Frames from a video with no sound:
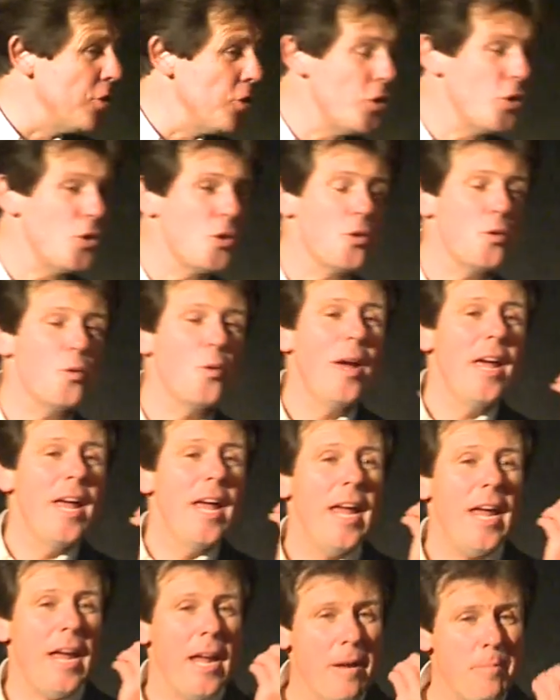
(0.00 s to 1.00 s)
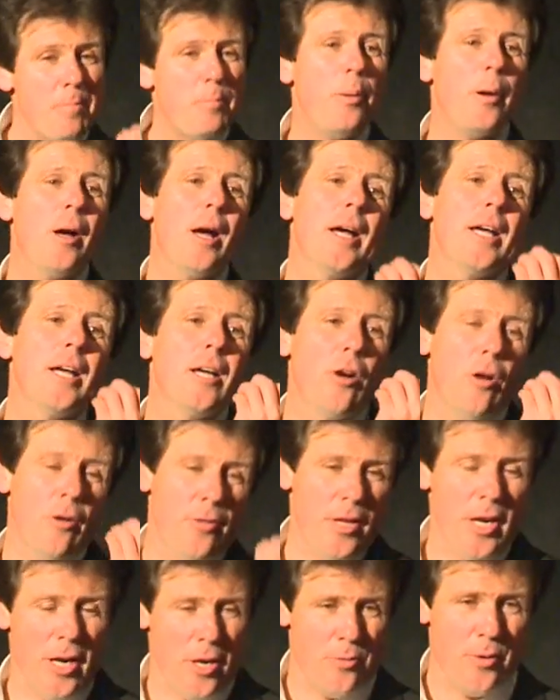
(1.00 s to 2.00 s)
new empire
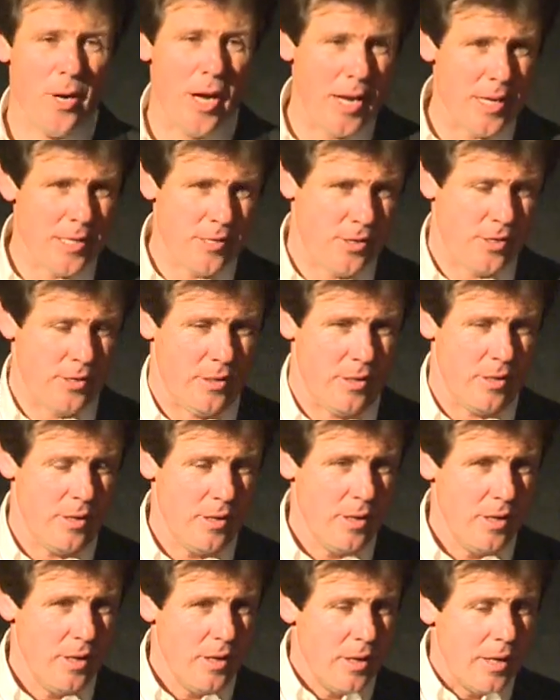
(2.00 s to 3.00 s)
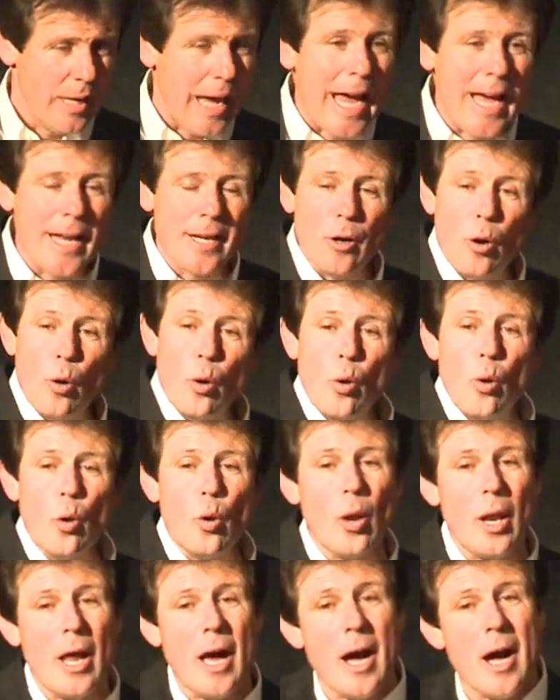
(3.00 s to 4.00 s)
on the horizon, and
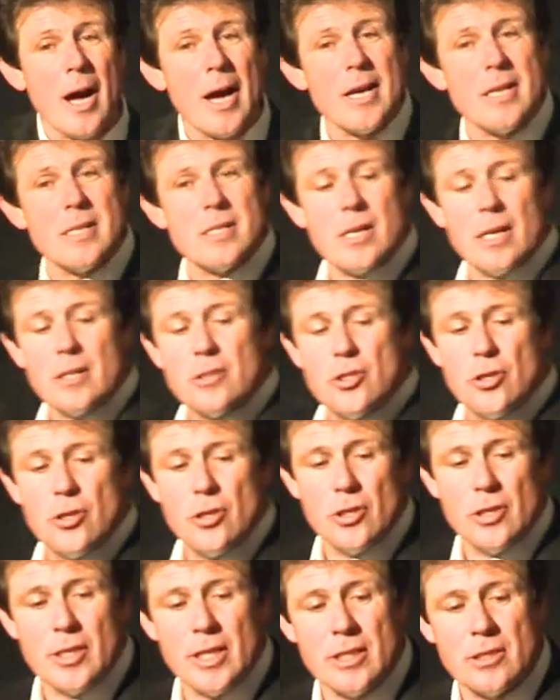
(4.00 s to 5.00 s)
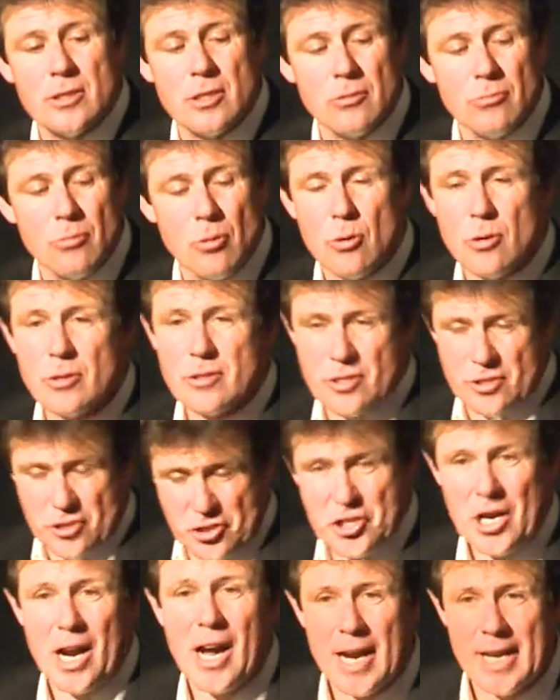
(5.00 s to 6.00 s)
all eyes are turning towards
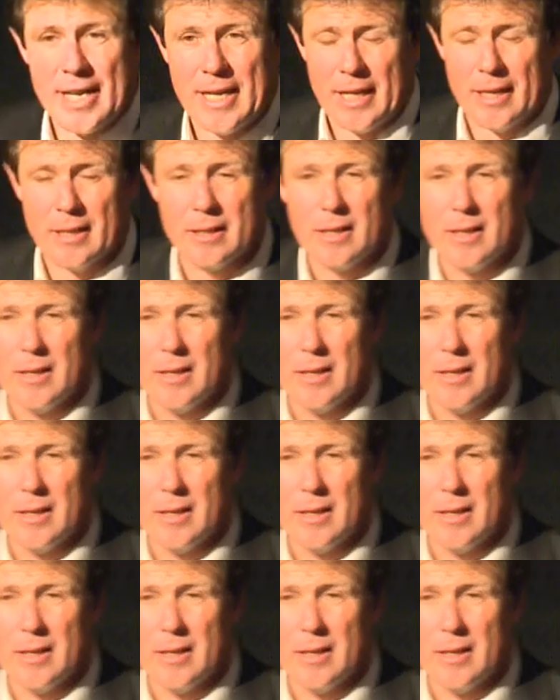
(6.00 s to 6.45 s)
China.